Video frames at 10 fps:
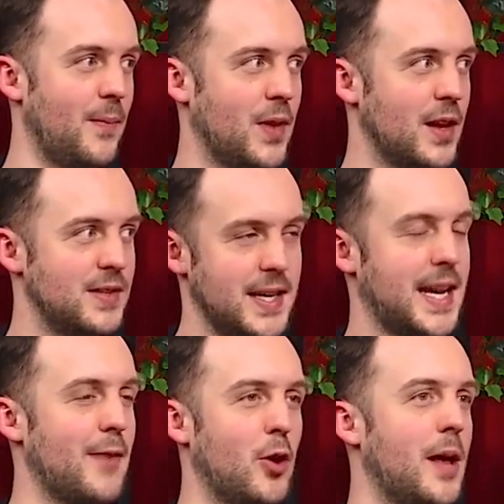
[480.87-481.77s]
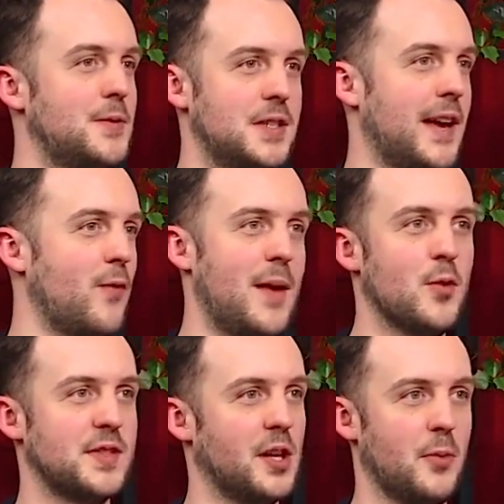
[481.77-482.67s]
ZK rollups just have way more
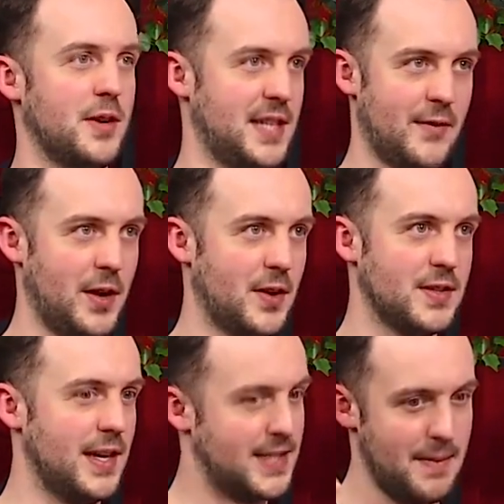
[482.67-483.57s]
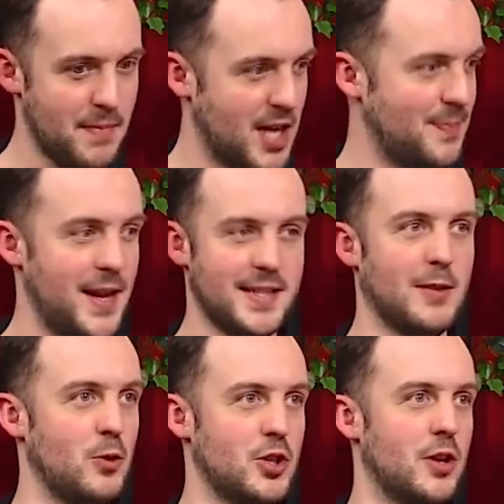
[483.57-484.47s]
skill points than everyone else. It's a much better
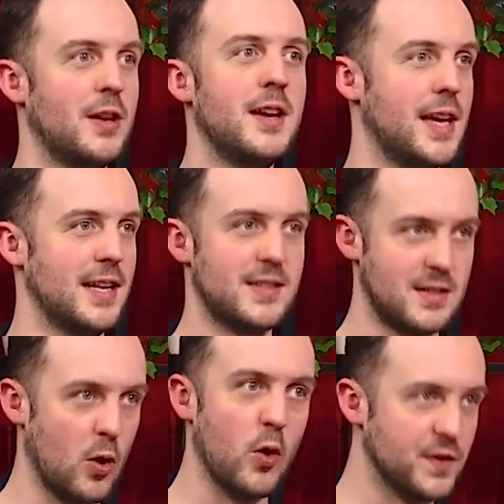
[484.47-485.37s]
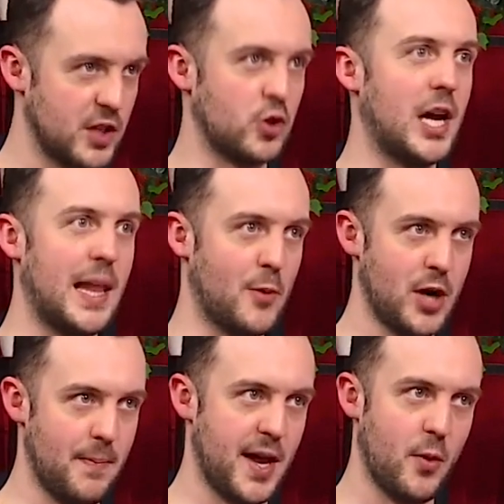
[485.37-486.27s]
solution. It solves the trilemma in a
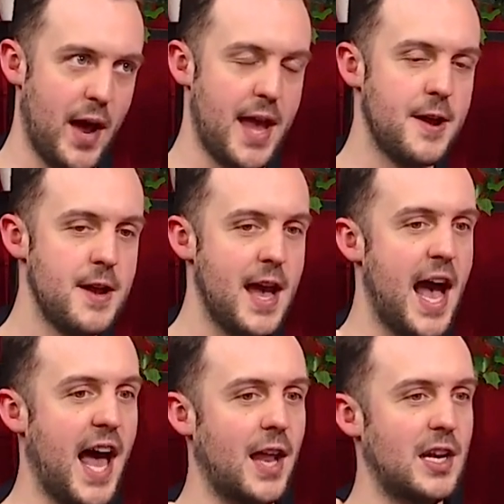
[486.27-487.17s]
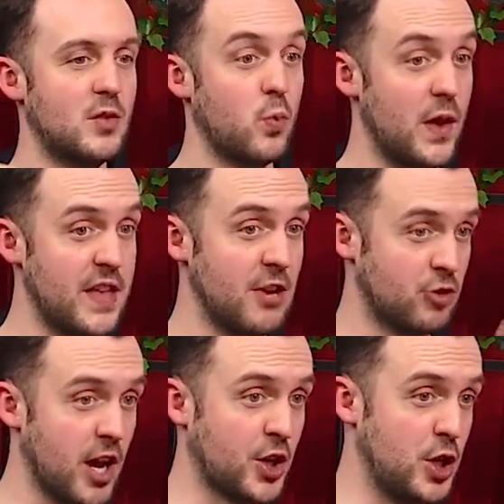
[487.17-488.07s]
better way. And with the
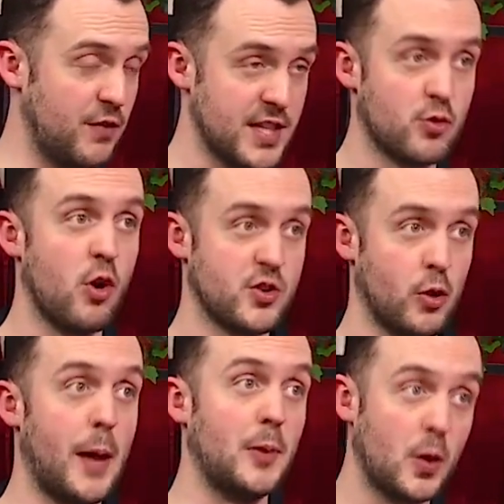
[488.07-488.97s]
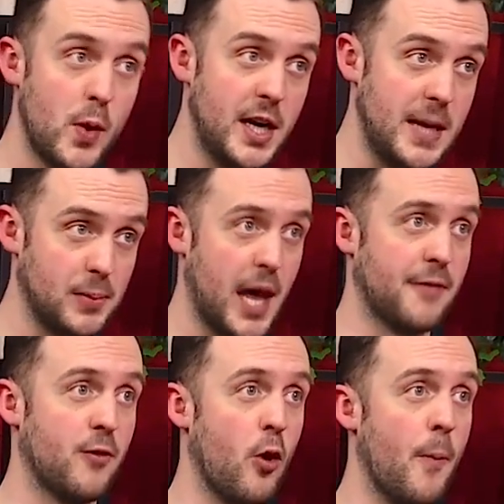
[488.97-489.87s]
introduction of this cross rollup liquidity
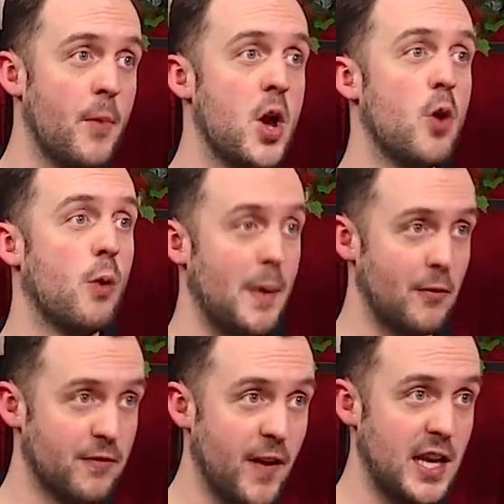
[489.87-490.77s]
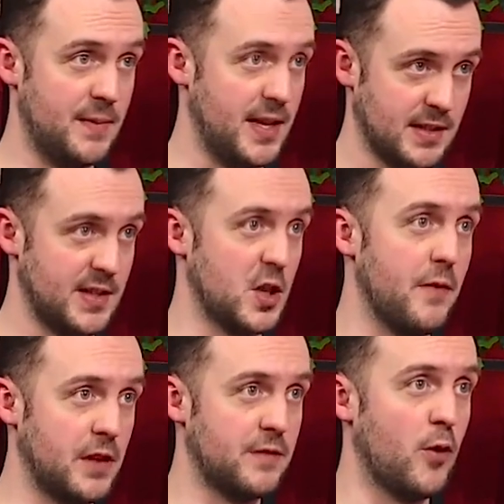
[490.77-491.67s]
platform, what we're fundamentally
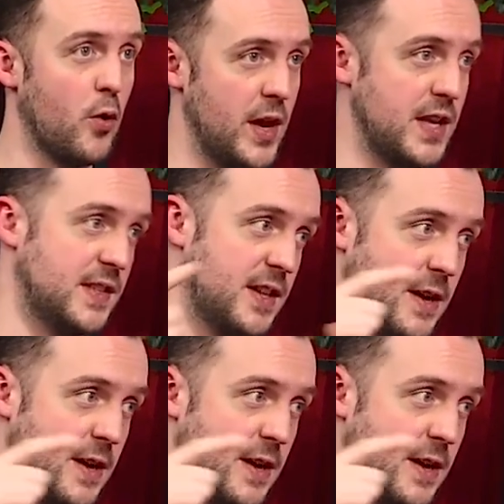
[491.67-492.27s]
solving for is